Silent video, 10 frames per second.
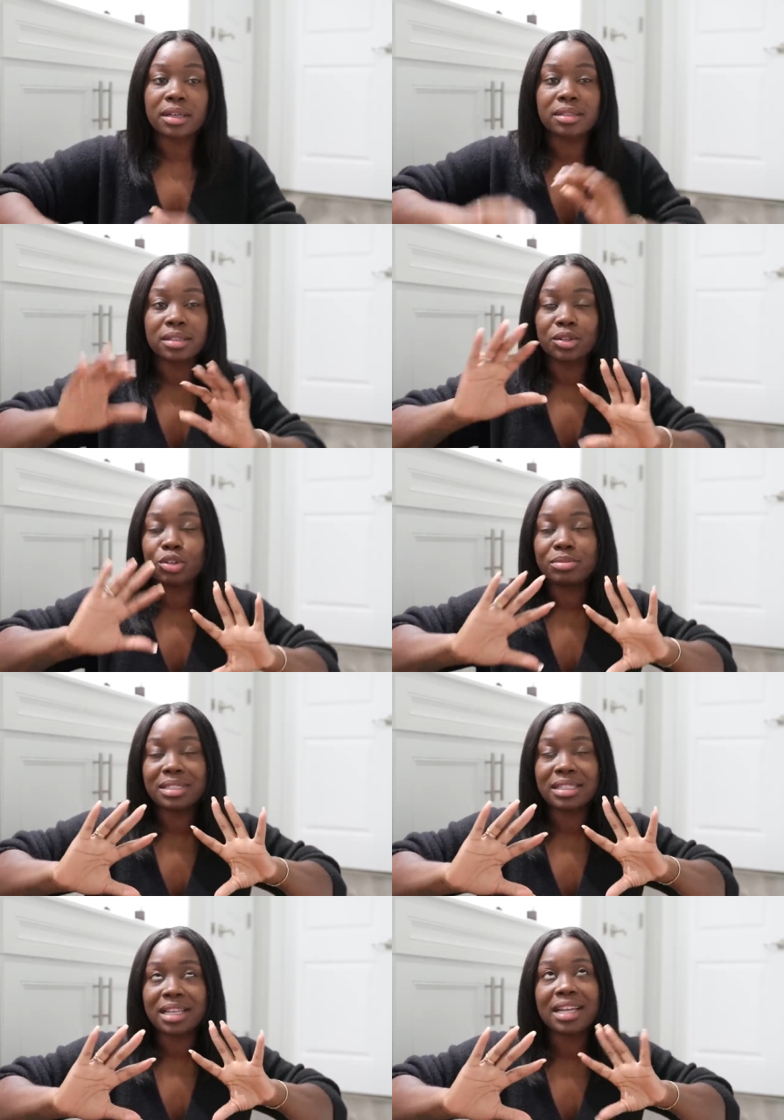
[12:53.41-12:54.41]
because the
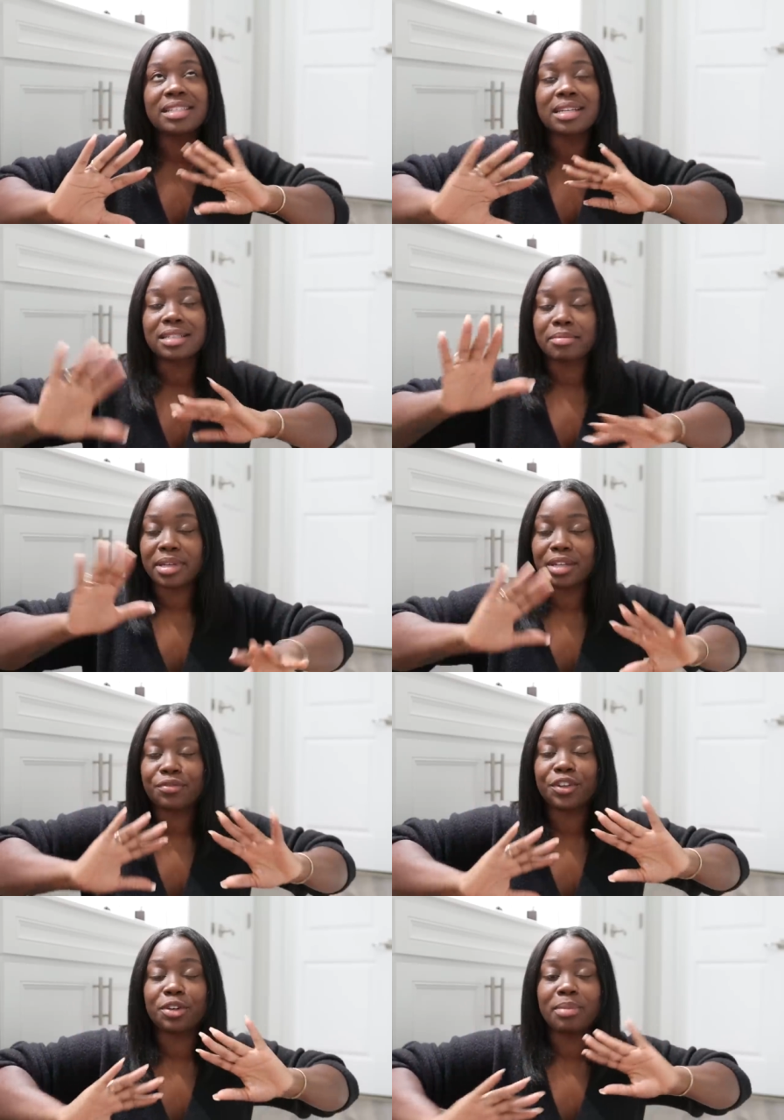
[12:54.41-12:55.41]
to say it takes a minute
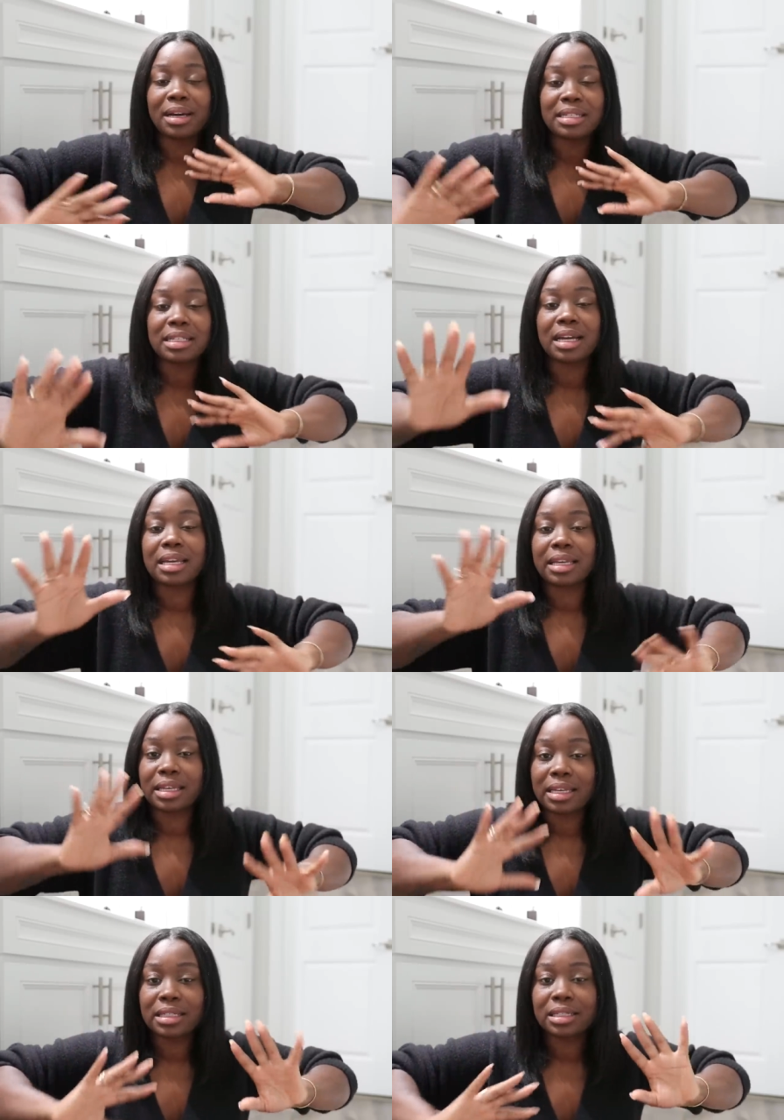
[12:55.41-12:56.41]
for your body to kind of
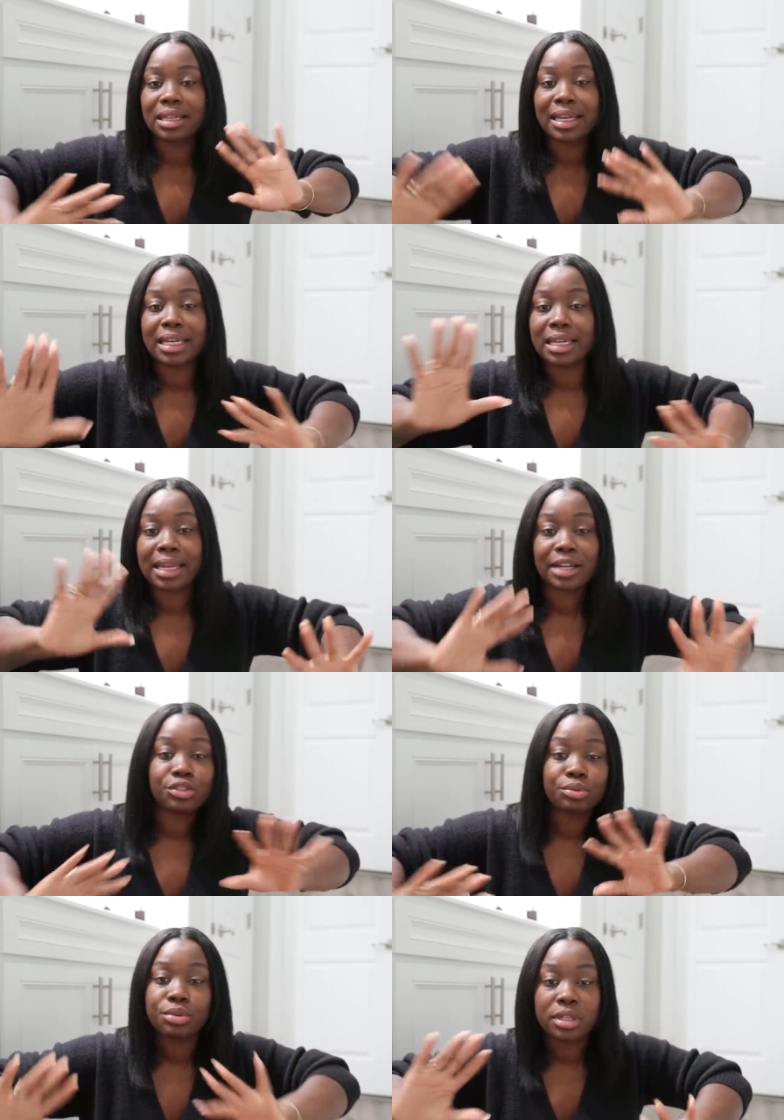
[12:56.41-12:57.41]
kick into like any
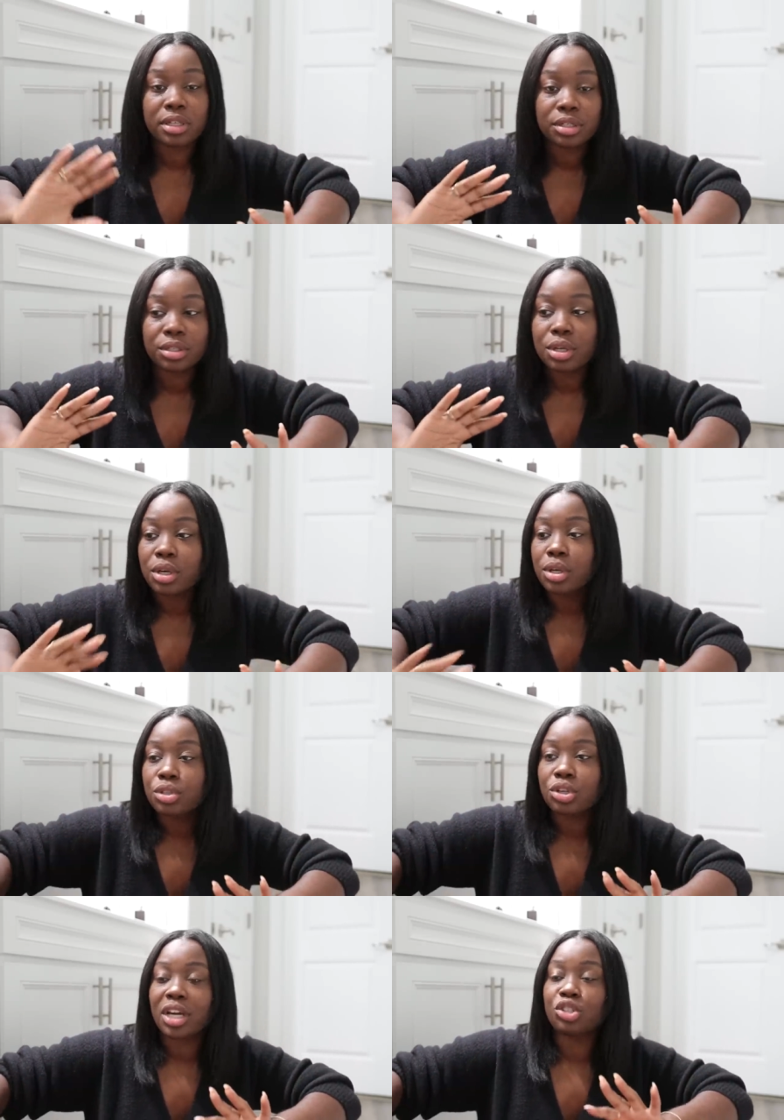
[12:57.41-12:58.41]
natural things.
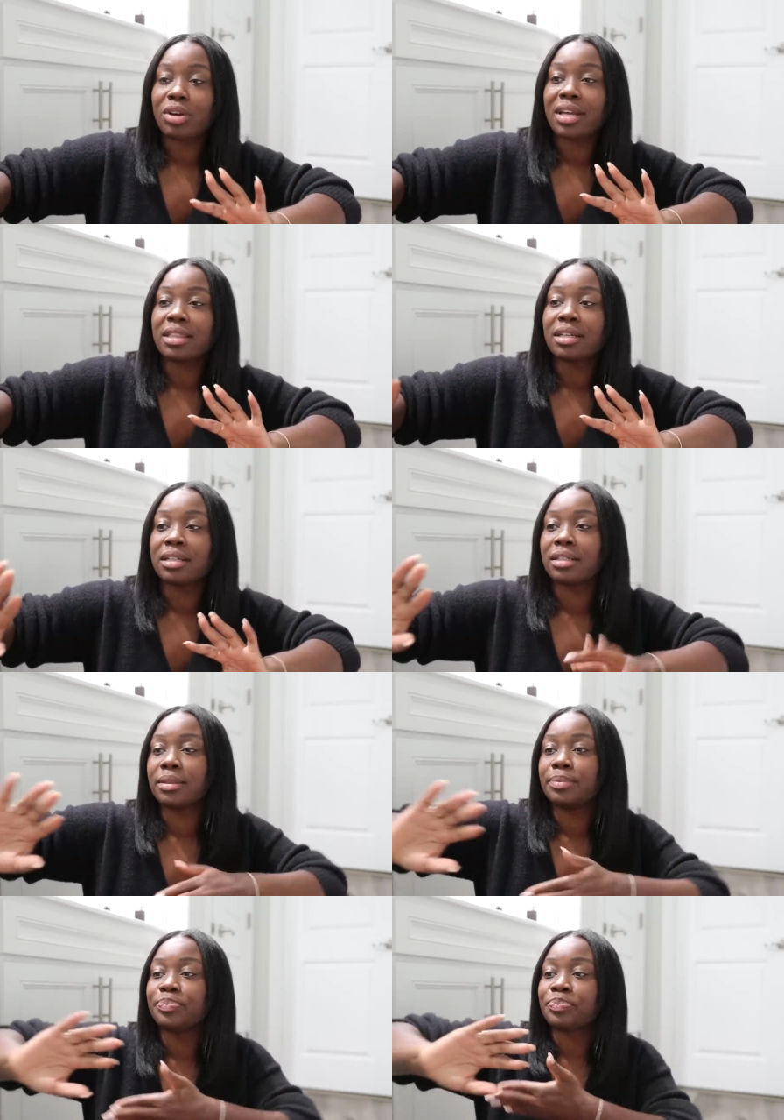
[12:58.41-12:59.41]
So I tried
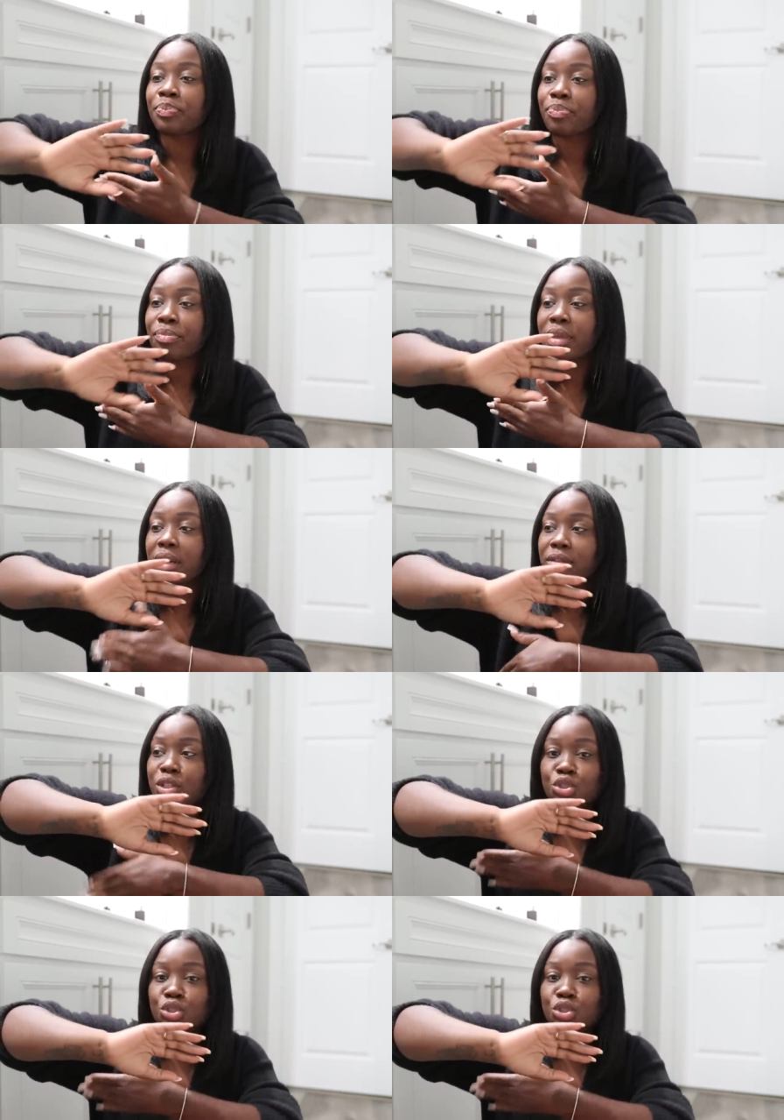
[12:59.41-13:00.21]
the the